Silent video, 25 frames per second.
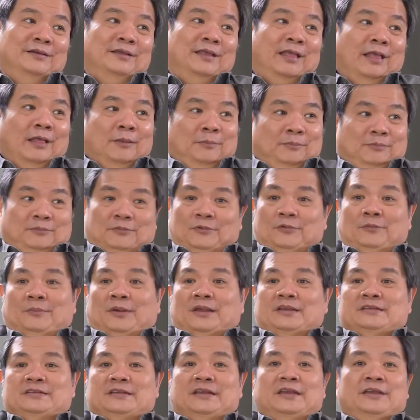help, you know,
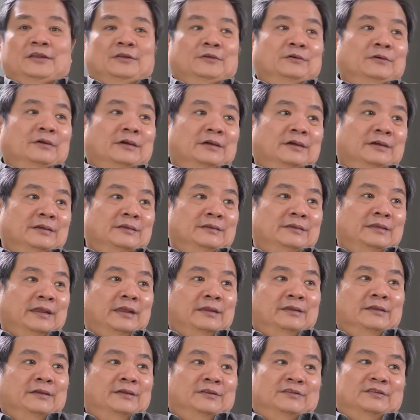by saying, you know,
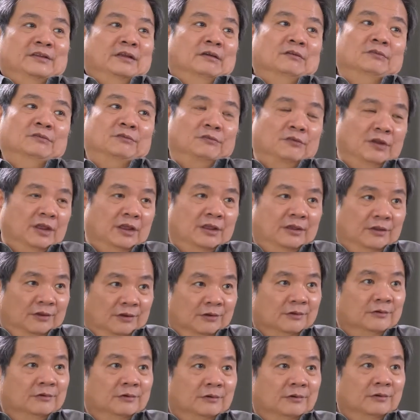data is now free, you
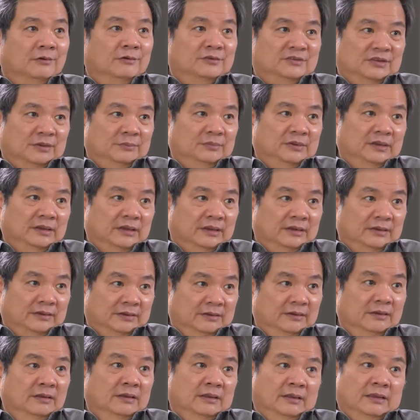know, or something like
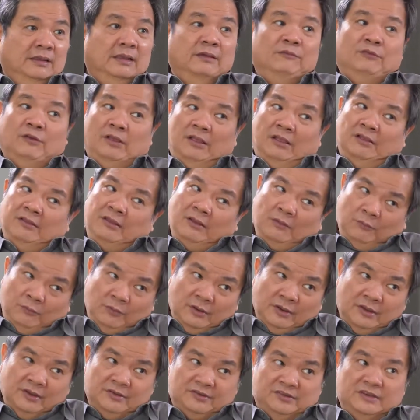that. Yeah, for healthcare
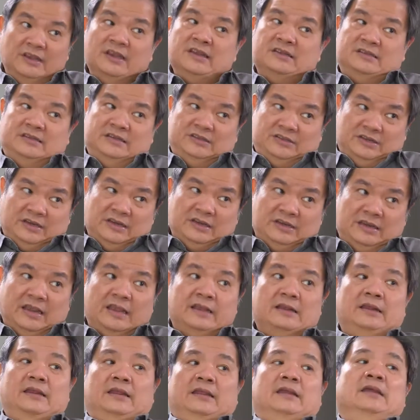workers, yes, that's
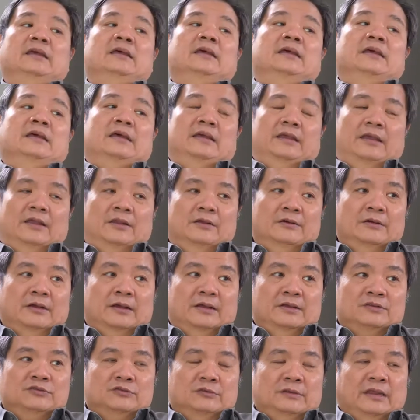exactly. You know,
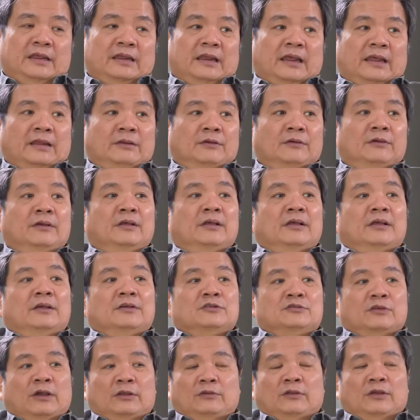I don't
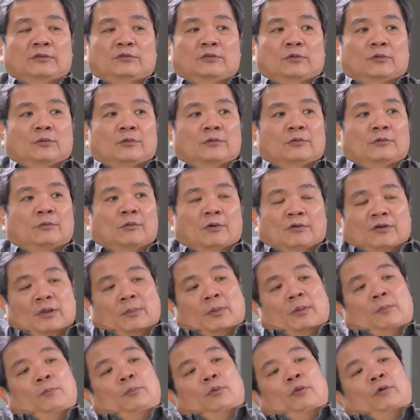have to worry
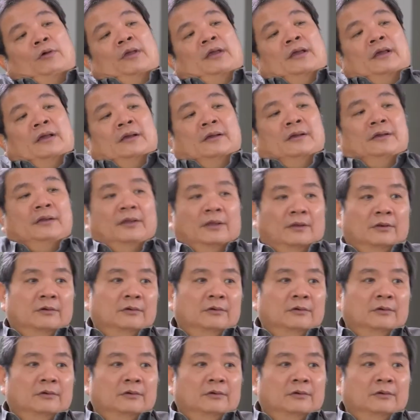about blowing,